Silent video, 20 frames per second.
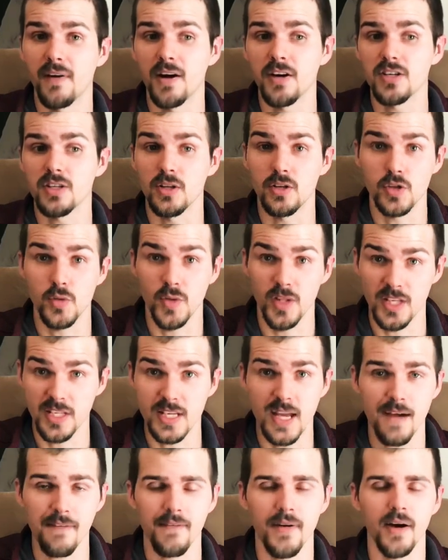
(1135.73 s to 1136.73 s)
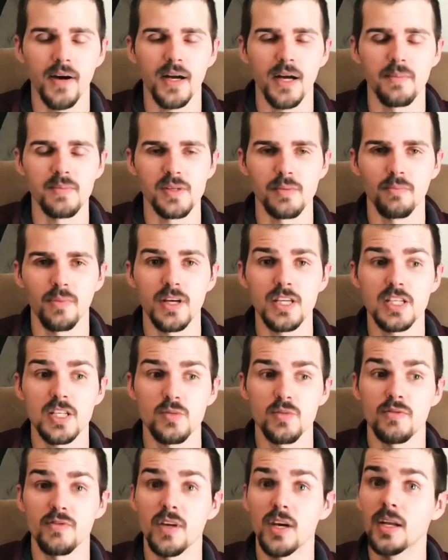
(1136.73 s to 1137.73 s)
So there's where the Sapphire comes in place, because
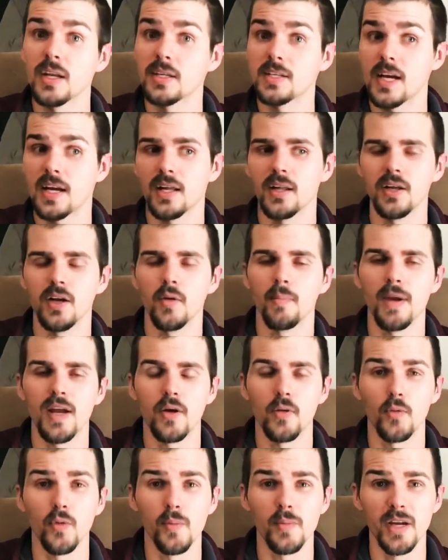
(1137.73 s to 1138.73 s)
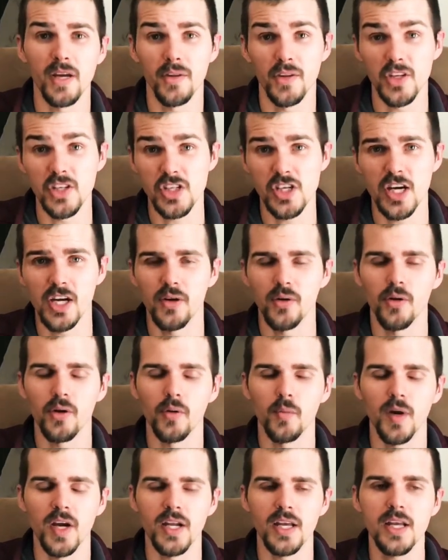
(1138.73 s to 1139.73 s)
we've done technically Omega Ruby on the channel
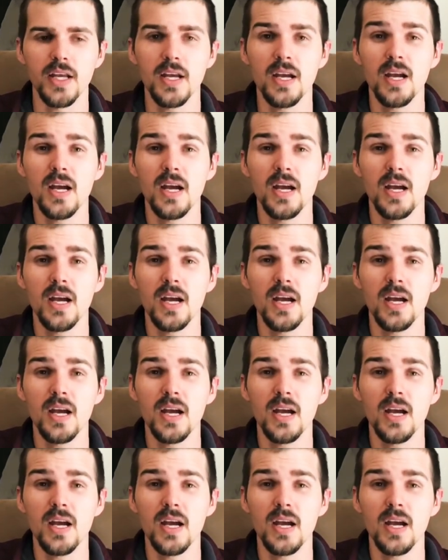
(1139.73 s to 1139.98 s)
already.